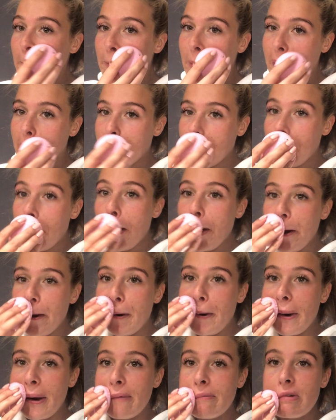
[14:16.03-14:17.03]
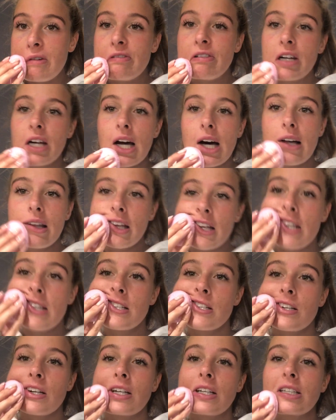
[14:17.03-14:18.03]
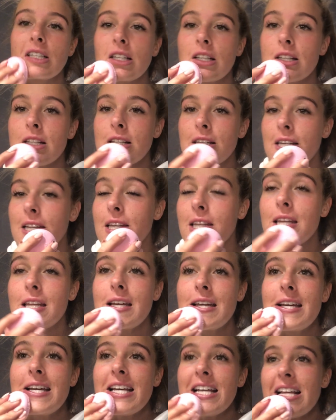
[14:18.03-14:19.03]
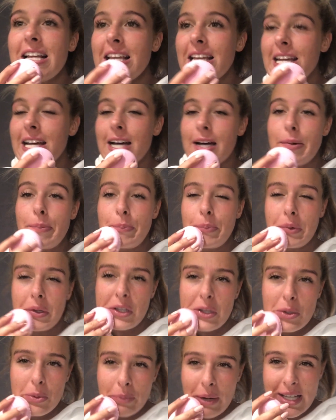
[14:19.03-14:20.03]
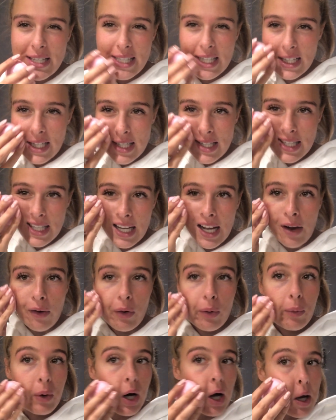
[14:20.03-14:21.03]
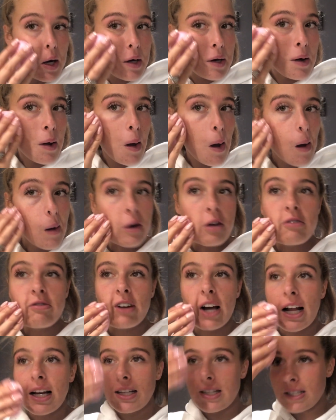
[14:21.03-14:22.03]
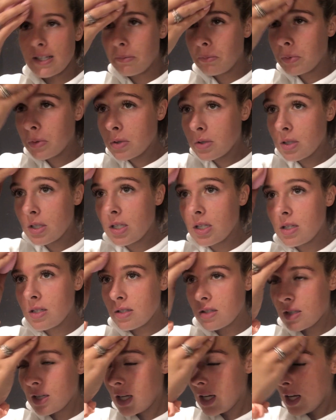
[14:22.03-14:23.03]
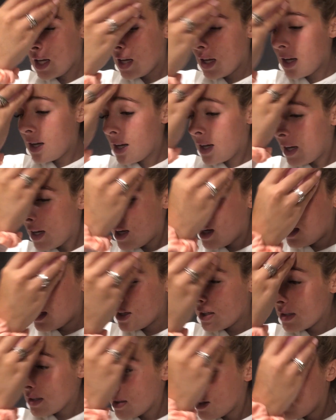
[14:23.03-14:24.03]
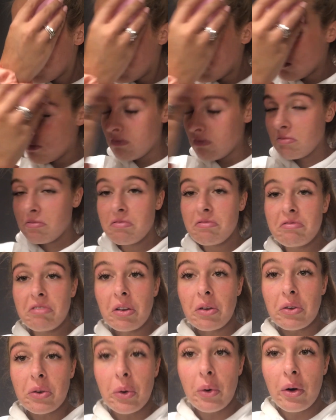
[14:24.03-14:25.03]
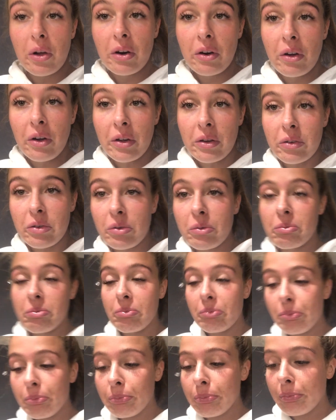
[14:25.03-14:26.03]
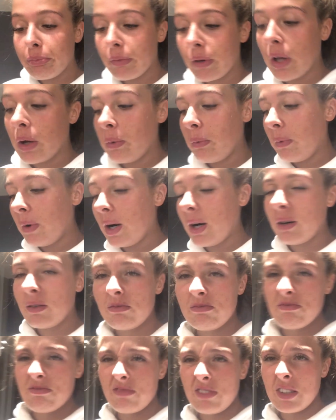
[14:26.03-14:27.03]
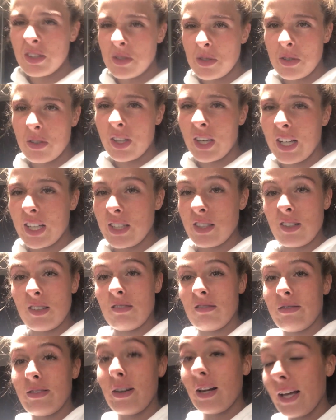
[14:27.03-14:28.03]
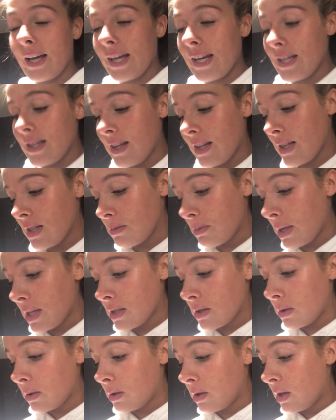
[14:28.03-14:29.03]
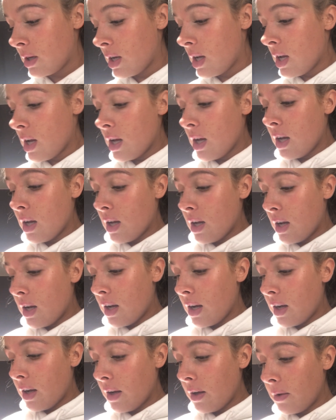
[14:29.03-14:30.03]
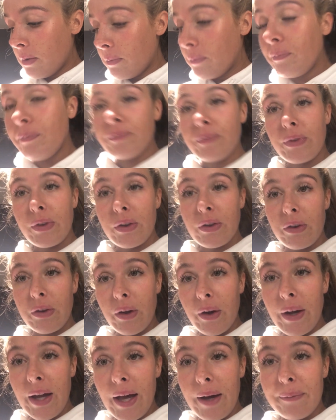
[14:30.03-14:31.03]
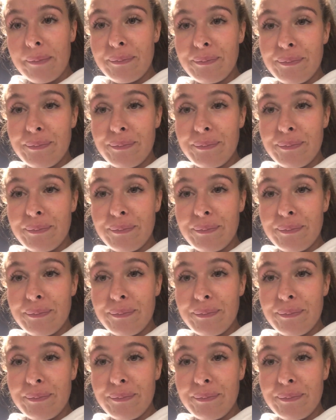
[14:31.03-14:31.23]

bloody know. Let me figure out the instructions and yeah, but you basically see how it works. It's fairly simple to use and feels quite nice. Well, feels all right, doesn't feel like anything special. So yeah,